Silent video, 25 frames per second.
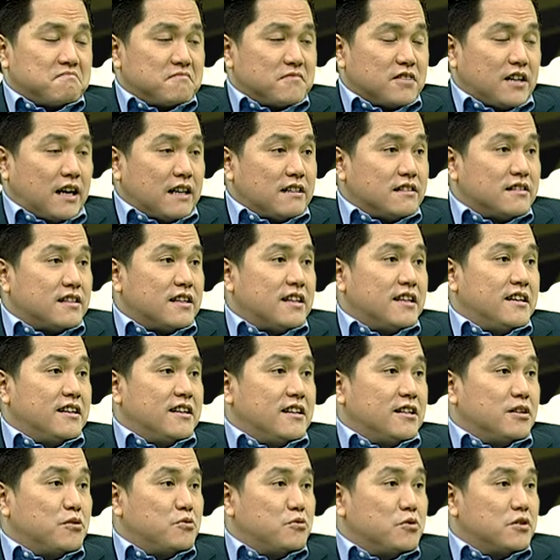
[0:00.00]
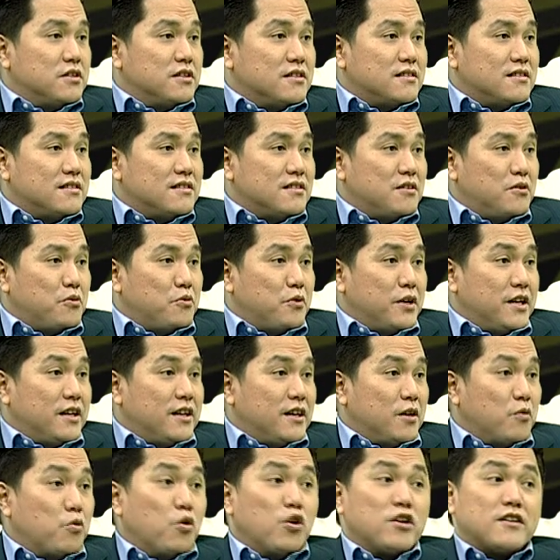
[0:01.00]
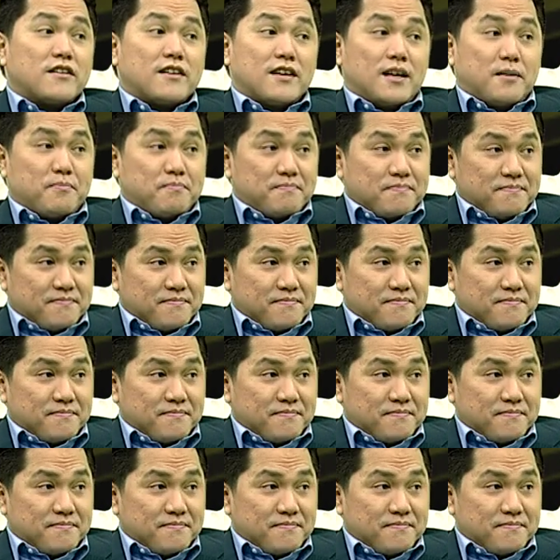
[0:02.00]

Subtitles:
country in the world winning World Cup.